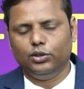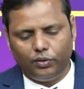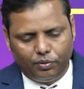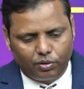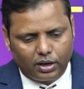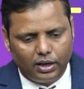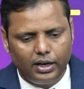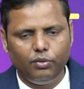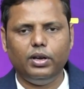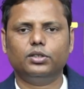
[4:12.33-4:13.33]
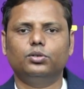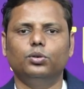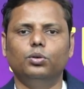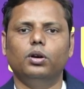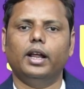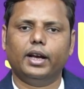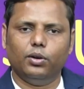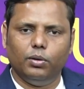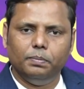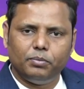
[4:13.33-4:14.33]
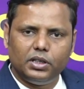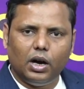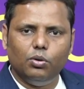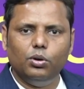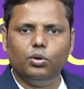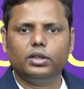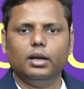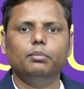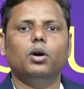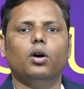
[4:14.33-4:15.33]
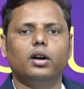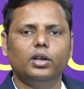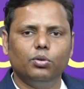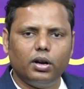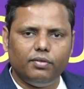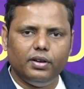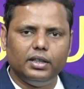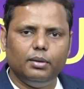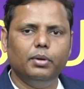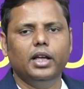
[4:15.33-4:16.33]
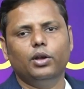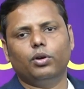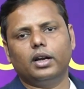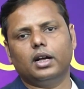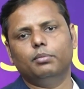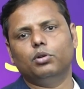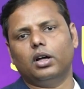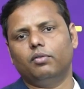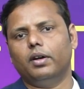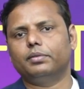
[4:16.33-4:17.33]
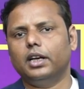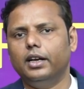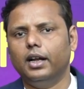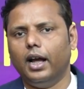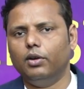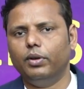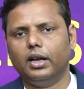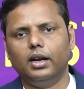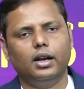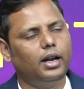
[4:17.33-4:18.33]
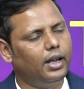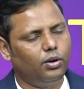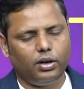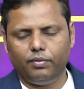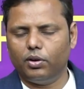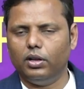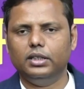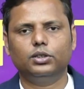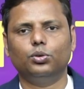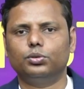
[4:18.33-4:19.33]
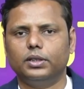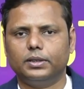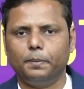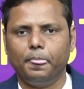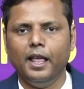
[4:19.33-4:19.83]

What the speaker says: So if you really wish to download them or you refer them, you can come to our website and we can refer all these sources.